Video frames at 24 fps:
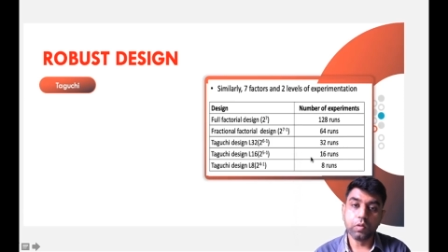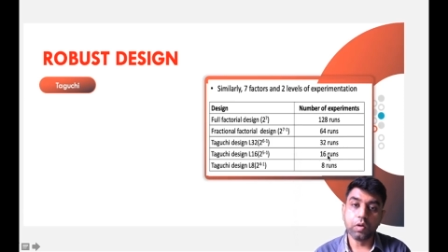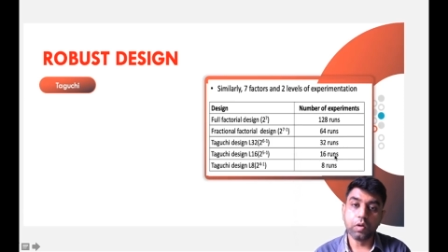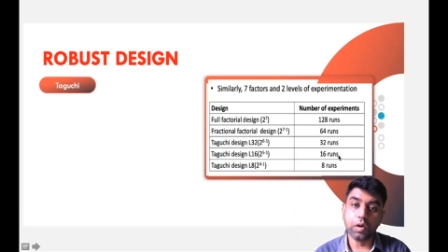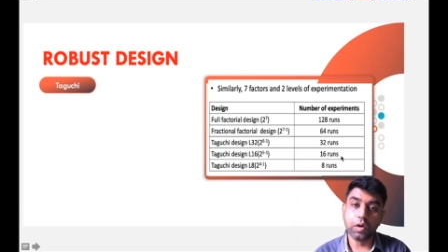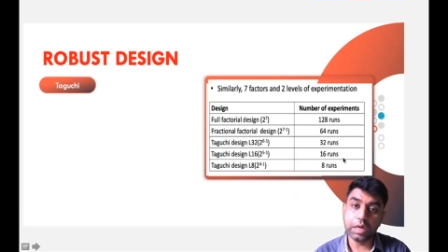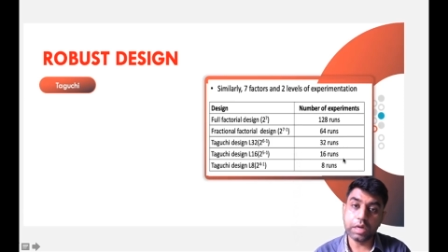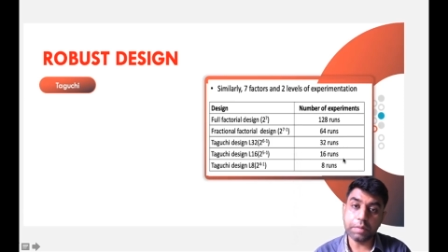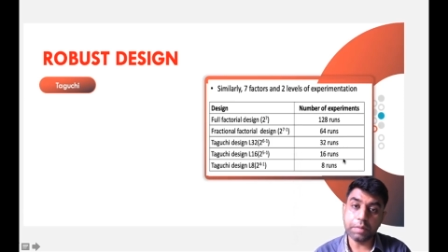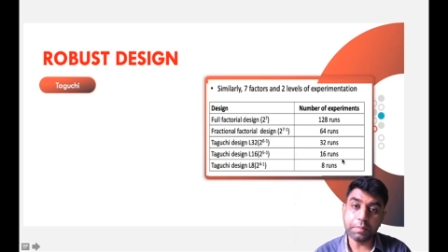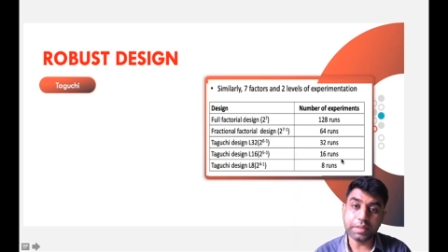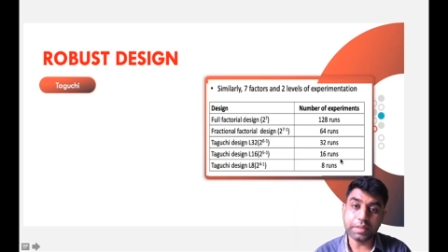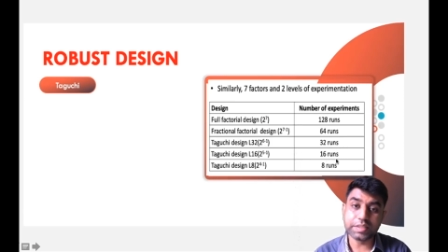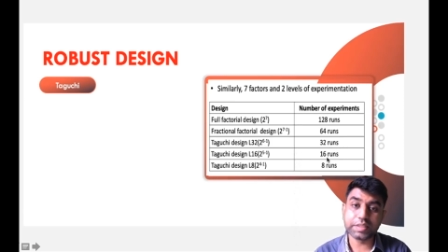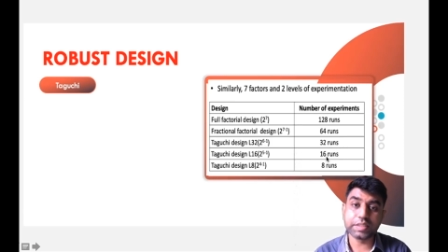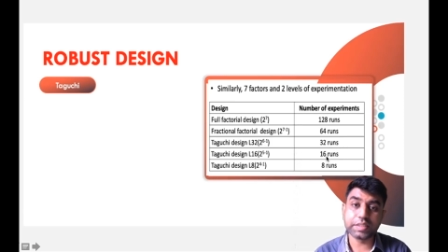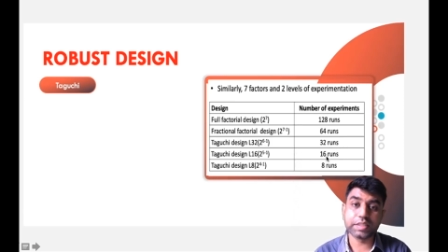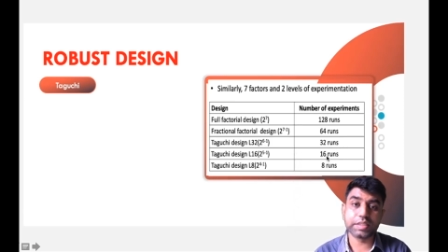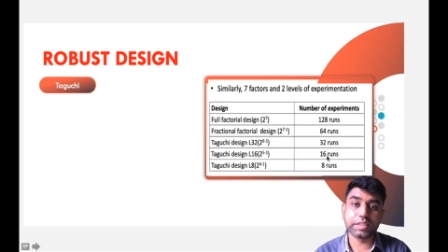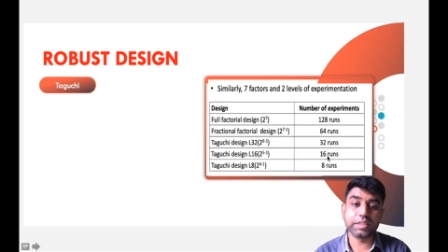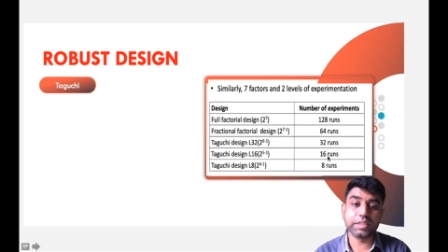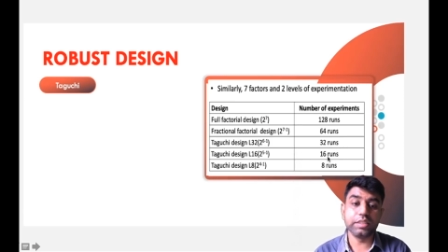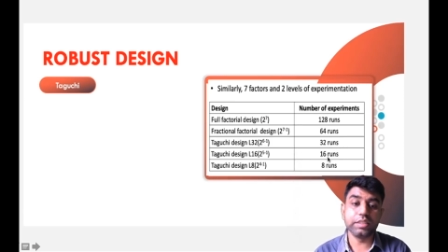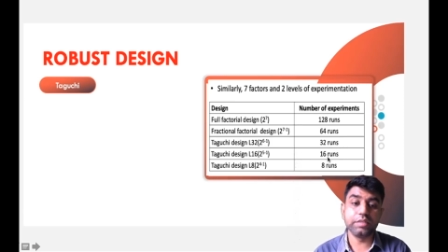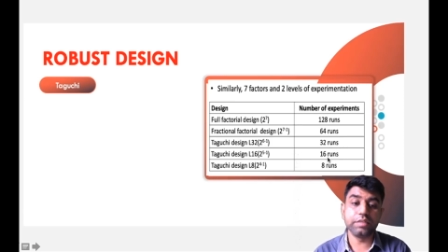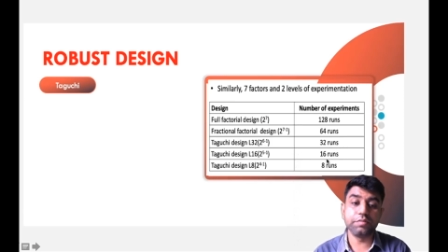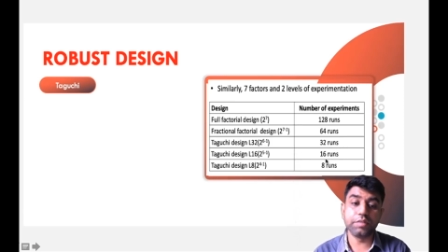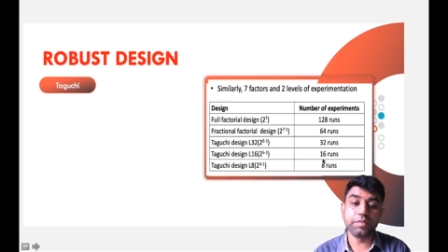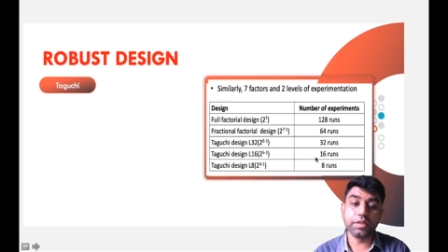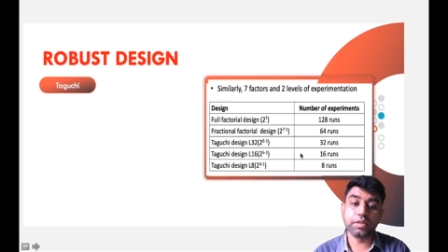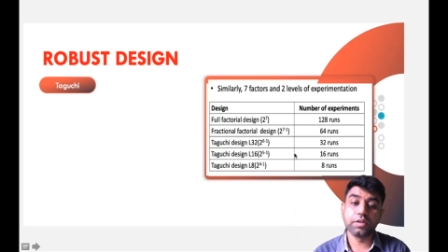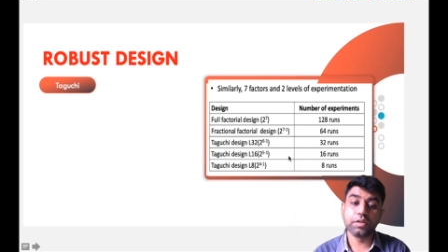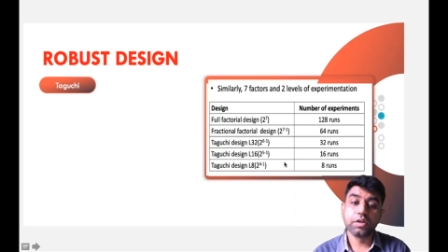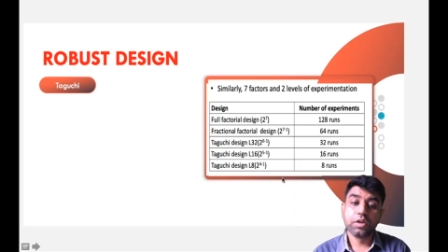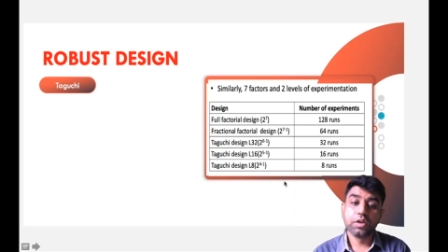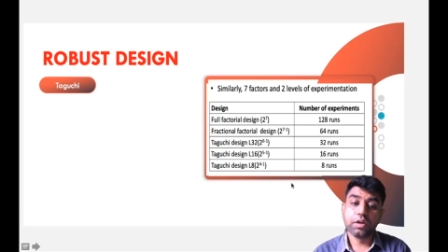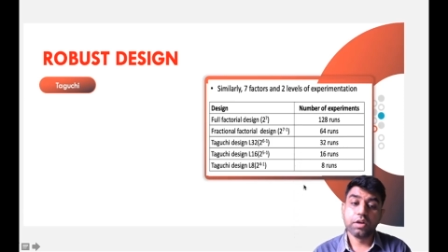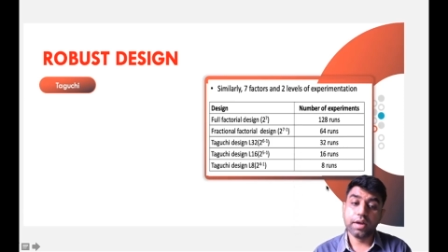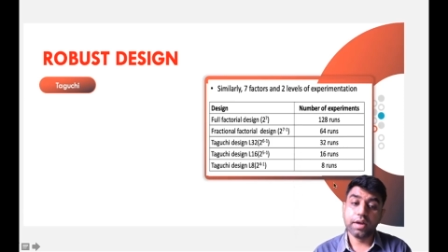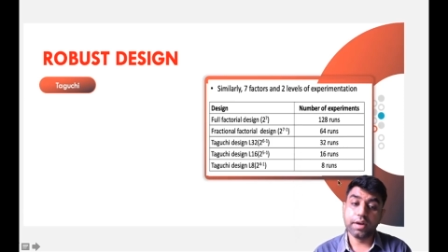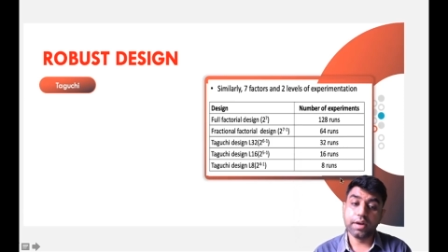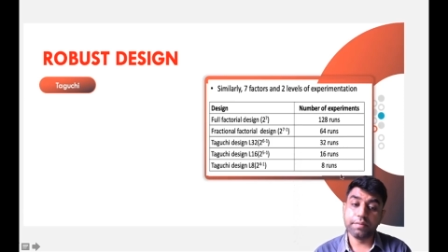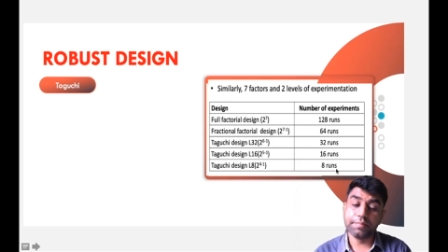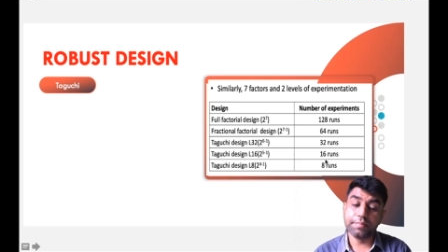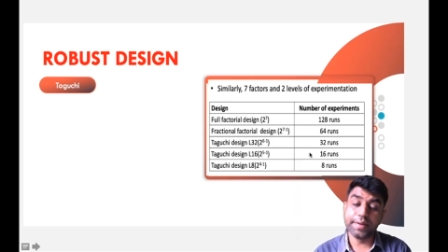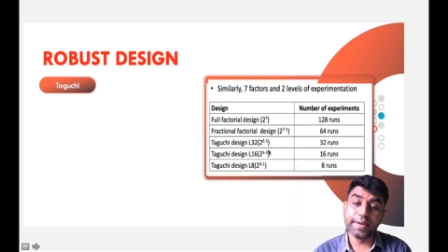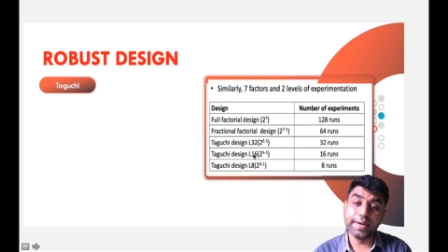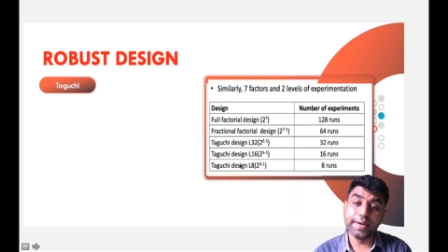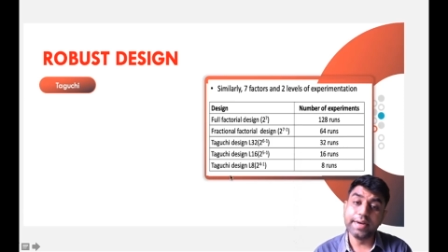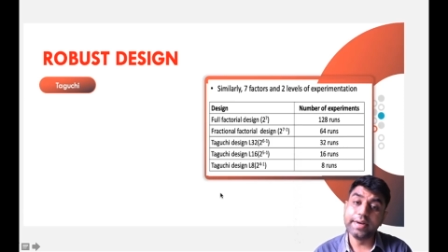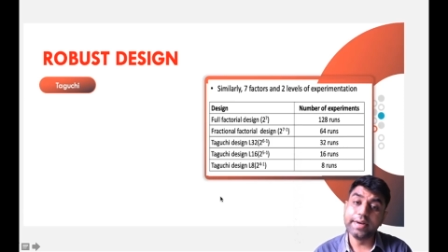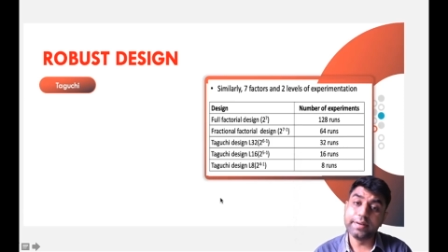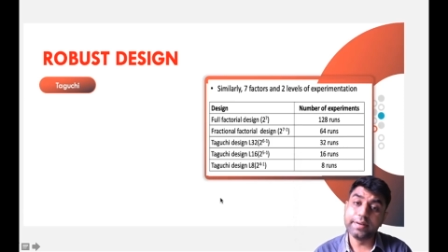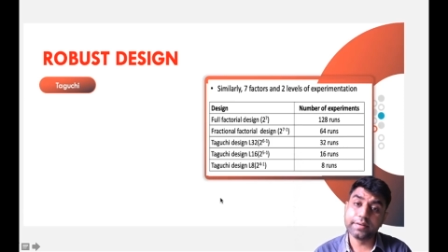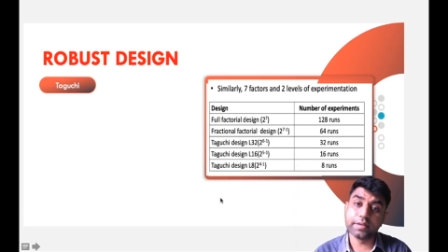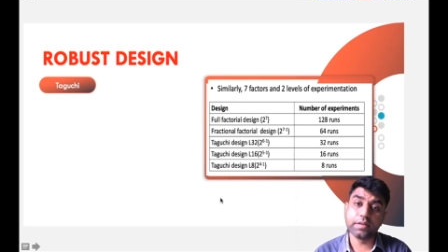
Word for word: only by 16 even, and by 8